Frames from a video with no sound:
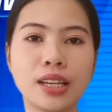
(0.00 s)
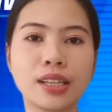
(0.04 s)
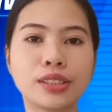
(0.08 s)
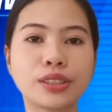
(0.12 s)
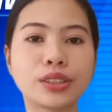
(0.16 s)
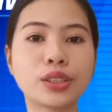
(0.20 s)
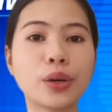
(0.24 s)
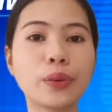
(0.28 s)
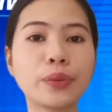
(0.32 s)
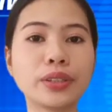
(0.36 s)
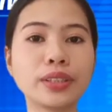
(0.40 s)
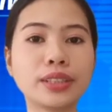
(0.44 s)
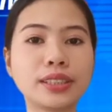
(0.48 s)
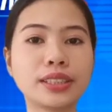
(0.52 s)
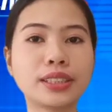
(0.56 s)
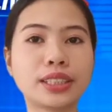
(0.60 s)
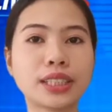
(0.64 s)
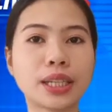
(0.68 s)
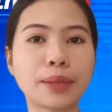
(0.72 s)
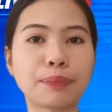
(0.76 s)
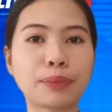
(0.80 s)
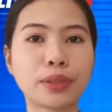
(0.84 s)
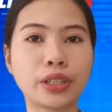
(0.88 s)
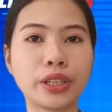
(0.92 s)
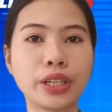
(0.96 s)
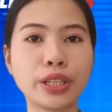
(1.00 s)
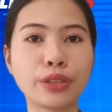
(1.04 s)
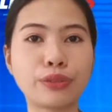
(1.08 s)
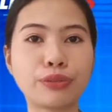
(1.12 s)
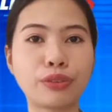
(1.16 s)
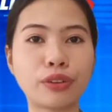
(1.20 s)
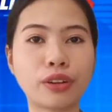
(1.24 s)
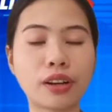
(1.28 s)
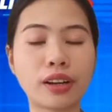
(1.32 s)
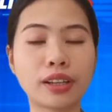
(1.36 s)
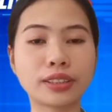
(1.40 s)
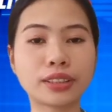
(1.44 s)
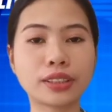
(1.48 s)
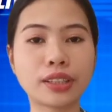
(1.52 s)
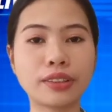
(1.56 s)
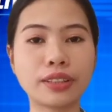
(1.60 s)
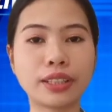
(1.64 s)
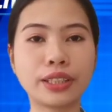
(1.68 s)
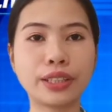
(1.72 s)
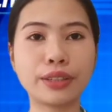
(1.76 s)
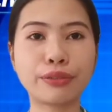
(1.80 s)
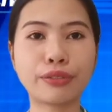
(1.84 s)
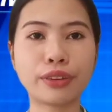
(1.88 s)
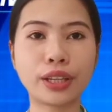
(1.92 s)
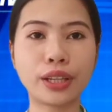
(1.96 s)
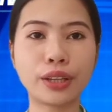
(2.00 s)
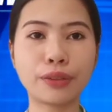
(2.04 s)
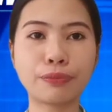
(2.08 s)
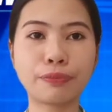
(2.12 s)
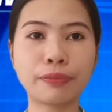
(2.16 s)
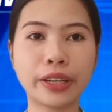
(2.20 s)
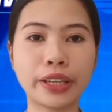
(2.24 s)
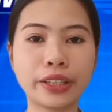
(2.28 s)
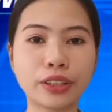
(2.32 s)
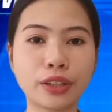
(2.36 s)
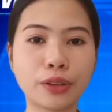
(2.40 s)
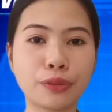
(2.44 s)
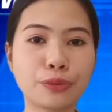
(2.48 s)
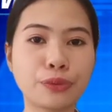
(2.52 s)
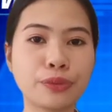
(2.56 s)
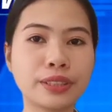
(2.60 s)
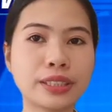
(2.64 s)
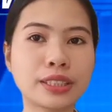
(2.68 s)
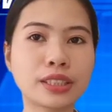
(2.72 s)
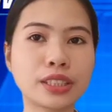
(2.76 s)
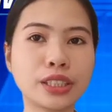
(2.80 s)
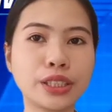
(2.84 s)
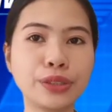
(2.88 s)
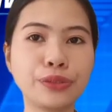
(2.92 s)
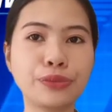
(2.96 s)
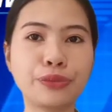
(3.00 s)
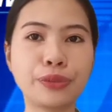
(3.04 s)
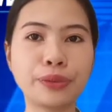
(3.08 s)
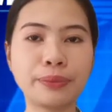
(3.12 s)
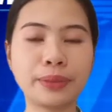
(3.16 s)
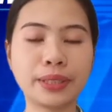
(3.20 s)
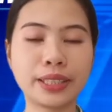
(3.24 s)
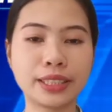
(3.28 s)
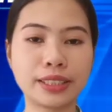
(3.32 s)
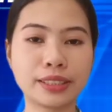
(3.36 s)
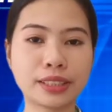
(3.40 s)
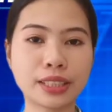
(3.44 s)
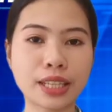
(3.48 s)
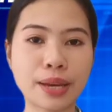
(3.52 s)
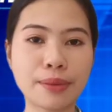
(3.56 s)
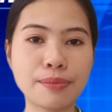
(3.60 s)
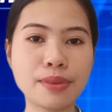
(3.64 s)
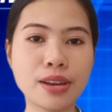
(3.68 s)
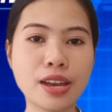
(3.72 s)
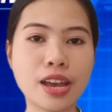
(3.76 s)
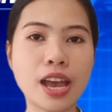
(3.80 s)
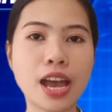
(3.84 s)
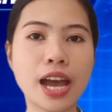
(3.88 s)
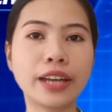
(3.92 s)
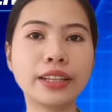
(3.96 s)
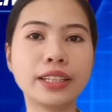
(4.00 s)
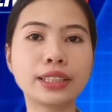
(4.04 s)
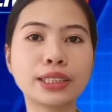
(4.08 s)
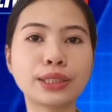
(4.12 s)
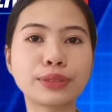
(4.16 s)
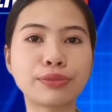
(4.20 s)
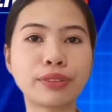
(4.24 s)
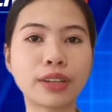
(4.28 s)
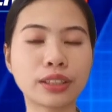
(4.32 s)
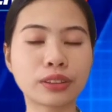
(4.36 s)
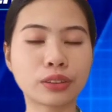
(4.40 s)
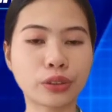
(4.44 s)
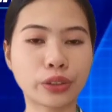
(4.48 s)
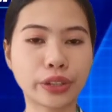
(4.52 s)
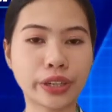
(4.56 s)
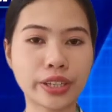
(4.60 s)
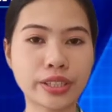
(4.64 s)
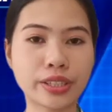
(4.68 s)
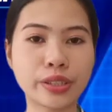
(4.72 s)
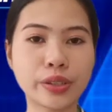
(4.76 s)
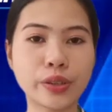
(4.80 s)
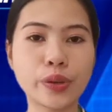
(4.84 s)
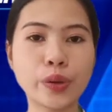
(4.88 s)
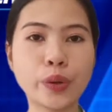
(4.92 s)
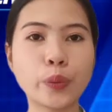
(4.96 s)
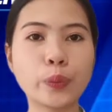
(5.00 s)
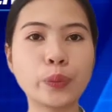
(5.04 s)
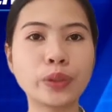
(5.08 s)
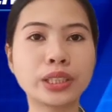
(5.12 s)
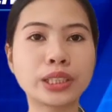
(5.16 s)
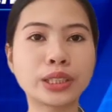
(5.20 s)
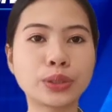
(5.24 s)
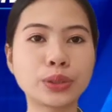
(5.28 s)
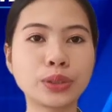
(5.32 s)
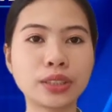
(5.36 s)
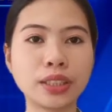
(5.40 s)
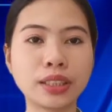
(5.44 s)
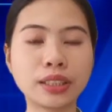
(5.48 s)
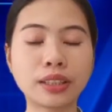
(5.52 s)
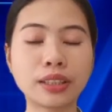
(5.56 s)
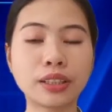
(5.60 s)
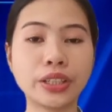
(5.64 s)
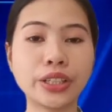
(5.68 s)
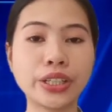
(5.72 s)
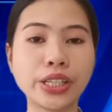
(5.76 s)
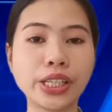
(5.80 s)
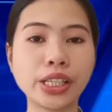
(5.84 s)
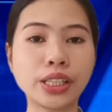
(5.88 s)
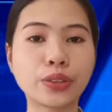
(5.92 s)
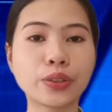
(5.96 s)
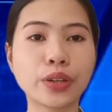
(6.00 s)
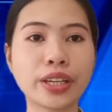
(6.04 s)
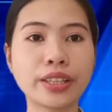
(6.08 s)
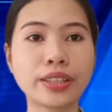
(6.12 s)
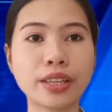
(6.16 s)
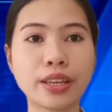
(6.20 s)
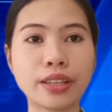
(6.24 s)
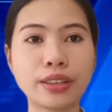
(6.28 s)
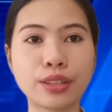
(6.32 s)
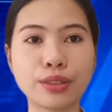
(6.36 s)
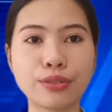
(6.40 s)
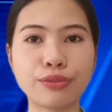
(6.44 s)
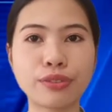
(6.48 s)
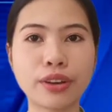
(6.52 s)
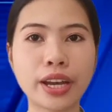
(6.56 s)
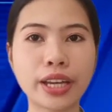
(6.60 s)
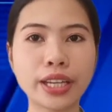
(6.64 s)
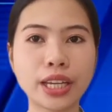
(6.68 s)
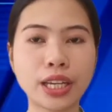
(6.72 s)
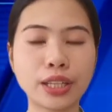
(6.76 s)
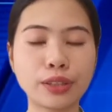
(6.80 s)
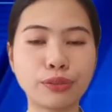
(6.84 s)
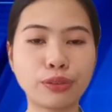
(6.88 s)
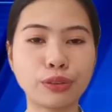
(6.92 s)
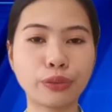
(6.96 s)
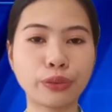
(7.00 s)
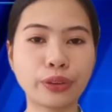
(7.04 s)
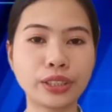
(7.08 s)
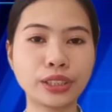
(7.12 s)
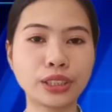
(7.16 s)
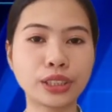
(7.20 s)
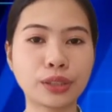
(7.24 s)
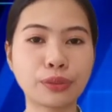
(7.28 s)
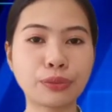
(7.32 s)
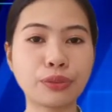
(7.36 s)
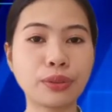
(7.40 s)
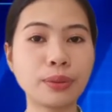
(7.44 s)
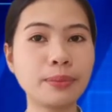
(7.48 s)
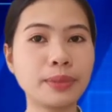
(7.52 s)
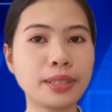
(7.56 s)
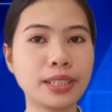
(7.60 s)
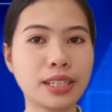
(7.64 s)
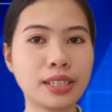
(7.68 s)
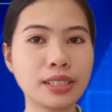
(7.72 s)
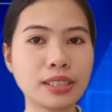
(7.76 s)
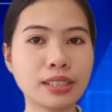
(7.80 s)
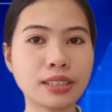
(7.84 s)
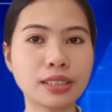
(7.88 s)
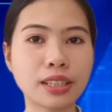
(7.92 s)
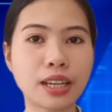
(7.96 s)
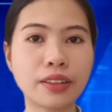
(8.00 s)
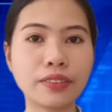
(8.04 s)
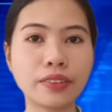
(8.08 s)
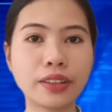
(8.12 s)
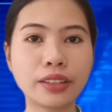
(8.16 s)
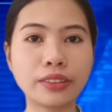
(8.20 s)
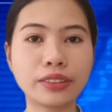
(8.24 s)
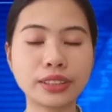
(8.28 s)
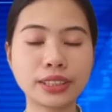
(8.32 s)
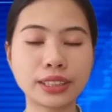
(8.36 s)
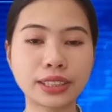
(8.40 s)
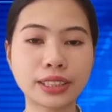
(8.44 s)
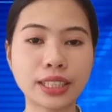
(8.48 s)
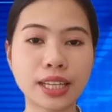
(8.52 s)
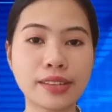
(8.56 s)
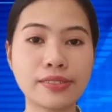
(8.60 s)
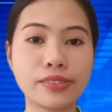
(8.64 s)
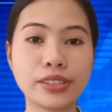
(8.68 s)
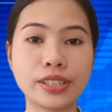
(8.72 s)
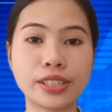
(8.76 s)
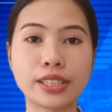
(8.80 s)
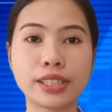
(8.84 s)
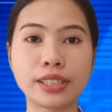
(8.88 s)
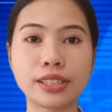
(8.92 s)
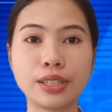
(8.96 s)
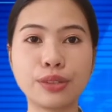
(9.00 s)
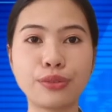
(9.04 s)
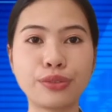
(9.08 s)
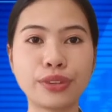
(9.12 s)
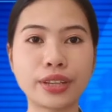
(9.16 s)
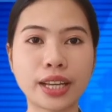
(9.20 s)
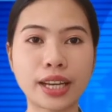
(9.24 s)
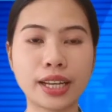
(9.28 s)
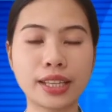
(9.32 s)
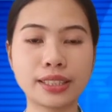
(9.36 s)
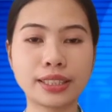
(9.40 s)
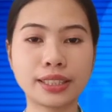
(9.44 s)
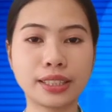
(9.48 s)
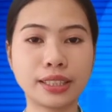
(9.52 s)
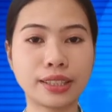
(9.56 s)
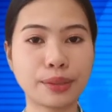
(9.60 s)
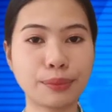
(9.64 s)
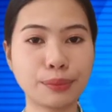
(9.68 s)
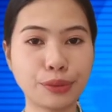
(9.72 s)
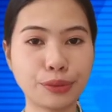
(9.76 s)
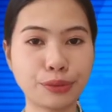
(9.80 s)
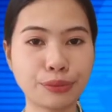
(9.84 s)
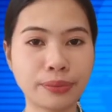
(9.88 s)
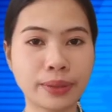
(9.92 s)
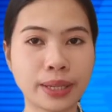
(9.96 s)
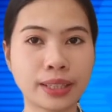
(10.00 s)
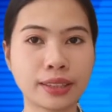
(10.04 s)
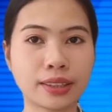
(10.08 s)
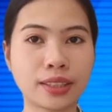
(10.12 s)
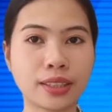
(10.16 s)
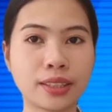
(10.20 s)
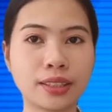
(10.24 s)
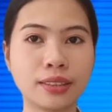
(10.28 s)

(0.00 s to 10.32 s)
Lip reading: So in this chapter, it focuses on the development of Western feminism and its factors, with students learning to identify influential feminists and understand their significance in the movement.